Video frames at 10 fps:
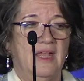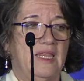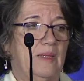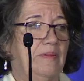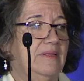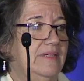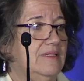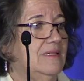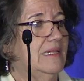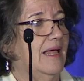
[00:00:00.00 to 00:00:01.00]
The
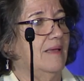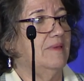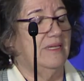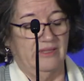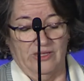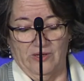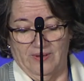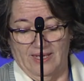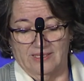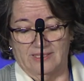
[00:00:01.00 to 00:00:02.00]
political climate in the
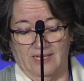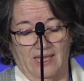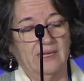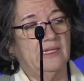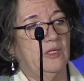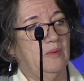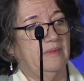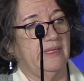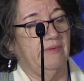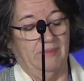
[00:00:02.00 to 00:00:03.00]
US and
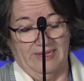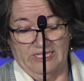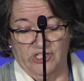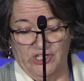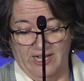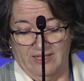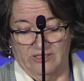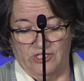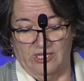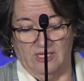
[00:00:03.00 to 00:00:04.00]
globally remains
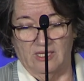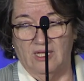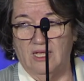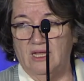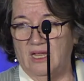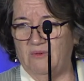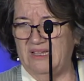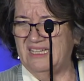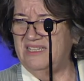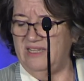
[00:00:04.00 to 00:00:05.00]
challenging, and we
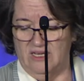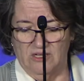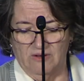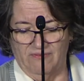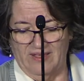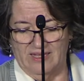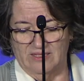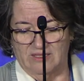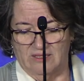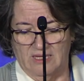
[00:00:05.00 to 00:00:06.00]
continue to
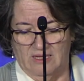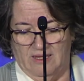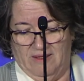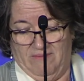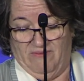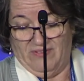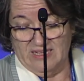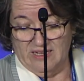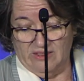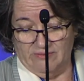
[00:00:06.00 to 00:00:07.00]
face
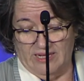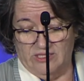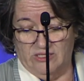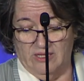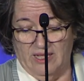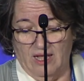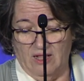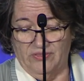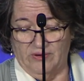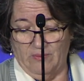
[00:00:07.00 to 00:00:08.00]
funding threats to the
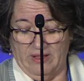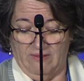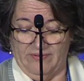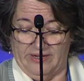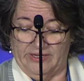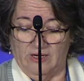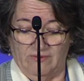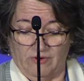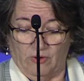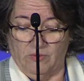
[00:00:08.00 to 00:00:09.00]
health and welfare
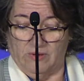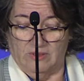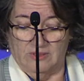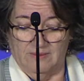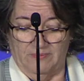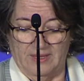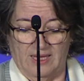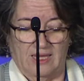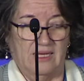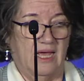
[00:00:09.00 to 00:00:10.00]
of our world.
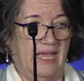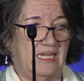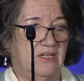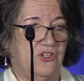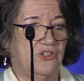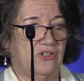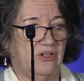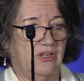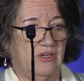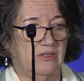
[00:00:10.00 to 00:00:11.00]
And I can assure
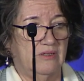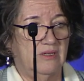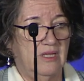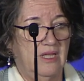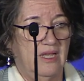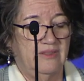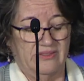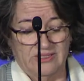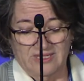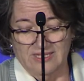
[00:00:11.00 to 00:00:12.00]
you that
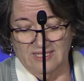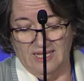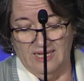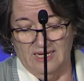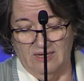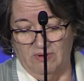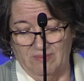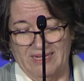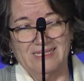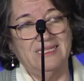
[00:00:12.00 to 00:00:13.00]
the society
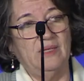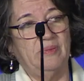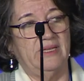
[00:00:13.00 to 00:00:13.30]
remains deeply